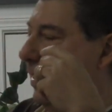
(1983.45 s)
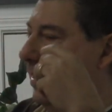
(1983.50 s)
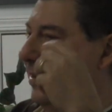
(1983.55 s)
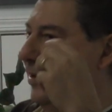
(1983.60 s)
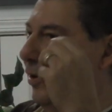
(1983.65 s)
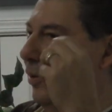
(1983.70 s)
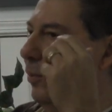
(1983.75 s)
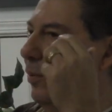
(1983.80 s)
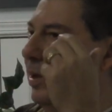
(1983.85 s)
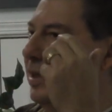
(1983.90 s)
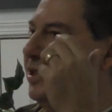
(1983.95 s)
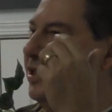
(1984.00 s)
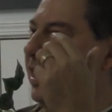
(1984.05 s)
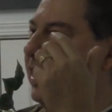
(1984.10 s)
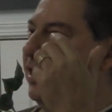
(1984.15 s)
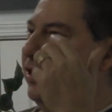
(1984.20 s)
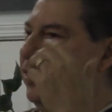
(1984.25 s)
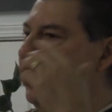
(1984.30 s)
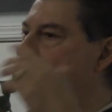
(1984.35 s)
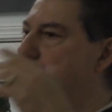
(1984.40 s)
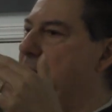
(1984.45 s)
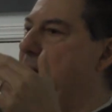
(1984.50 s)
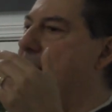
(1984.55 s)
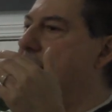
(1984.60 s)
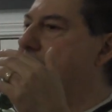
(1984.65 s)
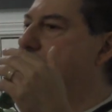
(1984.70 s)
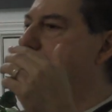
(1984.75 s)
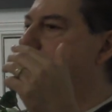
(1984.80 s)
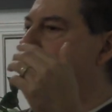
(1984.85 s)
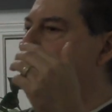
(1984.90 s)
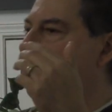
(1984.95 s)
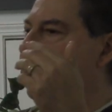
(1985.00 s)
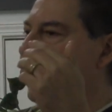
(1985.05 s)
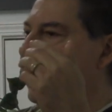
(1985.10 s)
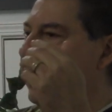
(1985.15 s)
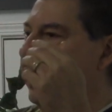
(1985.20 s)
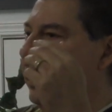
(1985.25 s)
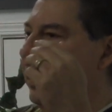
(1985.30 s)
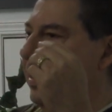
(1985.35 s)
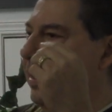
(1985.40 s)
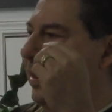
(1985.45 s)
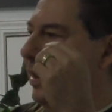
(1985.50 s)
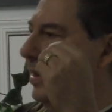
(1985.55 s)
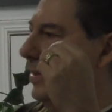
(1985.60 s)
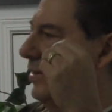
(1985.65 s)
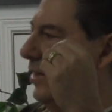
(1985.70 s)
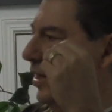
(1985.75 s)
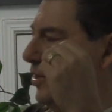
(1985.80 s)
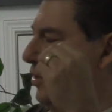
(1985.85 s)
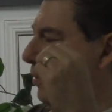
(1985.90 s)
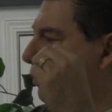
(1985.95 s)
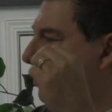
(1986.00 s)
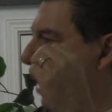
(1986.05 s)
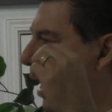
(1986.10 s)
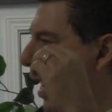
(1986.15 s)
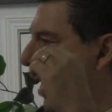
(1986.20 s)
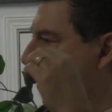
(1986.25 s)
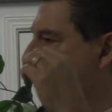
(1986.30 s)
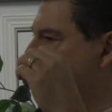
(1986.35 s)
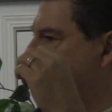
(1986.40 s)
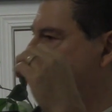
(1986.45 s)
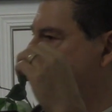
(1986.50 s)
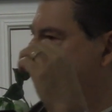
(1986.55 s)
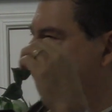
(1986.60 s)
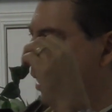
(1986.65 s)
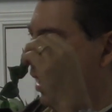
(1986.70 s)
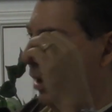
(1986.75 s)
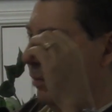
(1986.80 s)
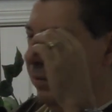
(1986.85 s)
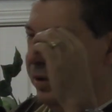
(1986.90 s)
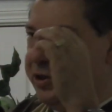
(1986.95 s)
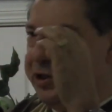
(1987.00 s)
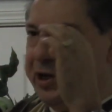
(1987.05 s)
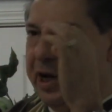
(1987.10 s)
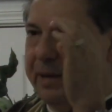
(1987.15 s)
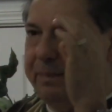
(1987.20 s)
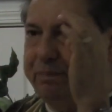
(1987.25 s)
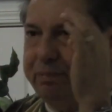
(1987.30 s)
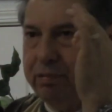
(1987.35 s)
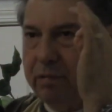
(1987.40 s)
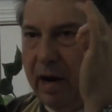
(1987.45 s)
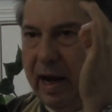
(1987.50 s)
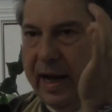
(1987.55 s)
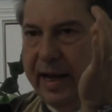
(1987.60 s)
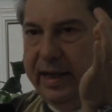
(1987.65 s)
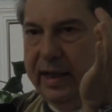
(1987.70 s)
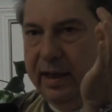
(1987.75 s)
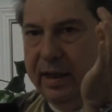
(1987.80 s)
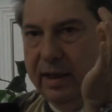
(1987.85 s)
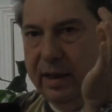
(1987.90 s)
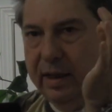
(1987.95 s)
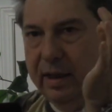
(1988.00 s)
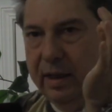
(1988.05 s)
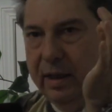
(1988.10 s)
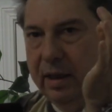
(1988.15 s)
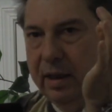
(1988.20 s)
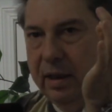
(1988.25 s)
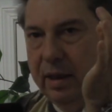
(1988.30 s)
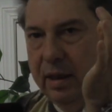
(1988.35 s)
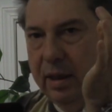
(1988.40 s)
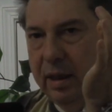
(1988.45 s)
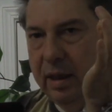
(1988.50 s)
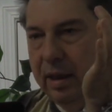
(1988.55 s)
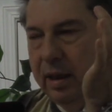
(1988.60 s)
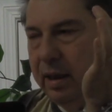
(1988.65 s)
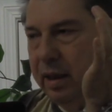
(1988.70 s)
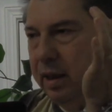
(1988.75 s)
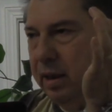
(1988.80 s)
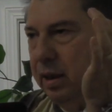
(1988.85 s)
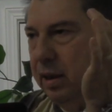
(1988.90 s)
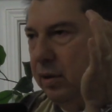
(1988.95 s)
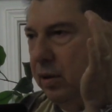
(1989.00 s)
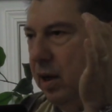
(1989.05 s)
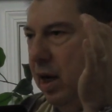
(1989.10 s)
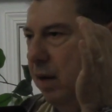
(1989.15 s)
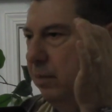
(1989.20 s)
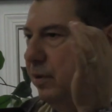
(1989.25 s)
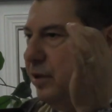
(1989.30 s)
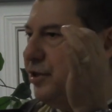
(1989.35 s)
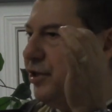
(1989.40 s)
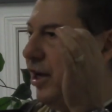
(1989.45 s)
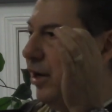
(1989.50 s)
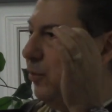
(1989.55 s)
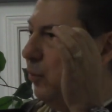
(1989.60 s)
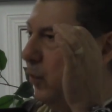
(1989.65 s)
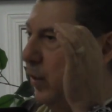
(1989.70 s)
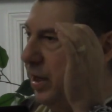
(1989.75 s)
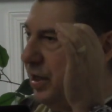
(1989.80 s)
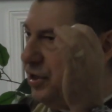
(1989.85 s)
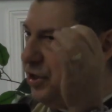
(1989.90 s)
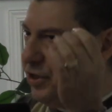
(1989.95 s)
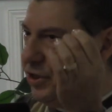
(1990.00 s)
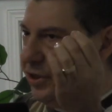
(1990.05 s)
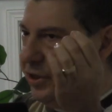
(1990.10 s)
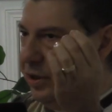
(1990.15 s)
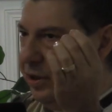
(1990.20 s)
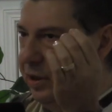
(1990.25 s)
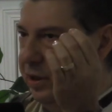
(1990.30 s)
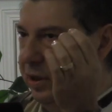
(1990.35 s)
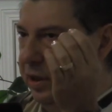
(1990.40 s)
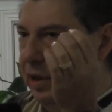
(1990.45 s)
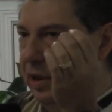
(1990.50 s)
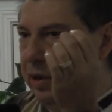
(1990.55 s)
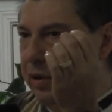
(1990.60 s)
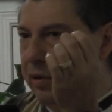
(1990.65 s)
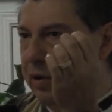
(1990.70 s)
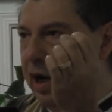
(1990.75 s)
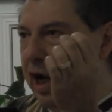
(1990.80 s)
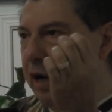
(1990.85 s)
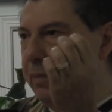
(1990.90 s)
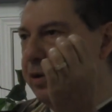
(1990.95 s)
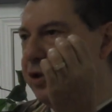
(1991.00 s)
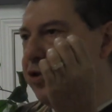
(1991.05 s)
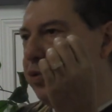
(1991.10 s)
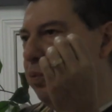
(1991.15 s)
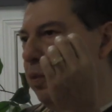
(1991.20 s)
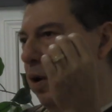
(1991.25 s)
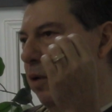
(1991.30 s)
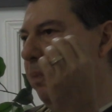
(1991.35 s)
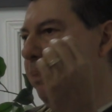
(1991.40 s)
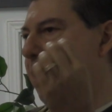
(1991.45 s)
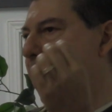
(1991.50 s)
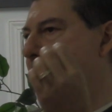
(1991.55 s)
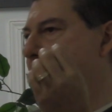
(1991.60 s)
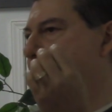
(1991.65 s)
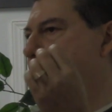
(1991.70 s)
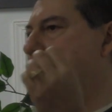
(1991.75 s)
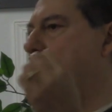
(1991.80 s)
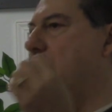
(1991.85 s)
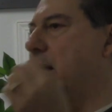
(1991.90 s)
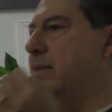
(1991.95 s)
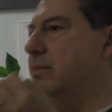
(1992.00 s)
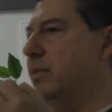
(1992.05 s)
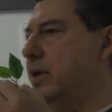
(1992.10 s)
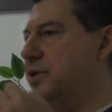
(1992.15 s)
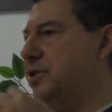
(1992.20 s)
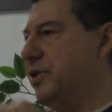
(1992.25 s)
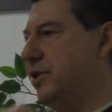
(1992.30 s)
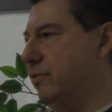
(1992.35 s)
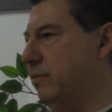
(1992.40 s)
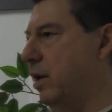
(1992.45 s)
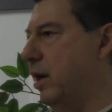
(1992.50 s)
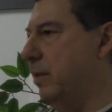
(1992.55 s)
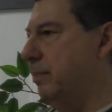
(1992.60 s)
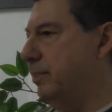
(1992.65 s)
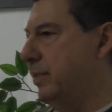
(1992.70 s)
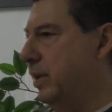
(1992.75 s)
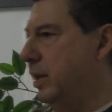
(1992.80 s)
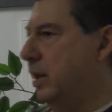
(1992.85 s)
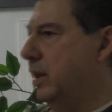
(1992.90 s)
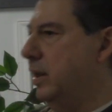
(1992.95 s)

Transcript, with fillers: You know, once I do that, it doesn't matter how much I pray, or how much I wish, or how much willpower I muster up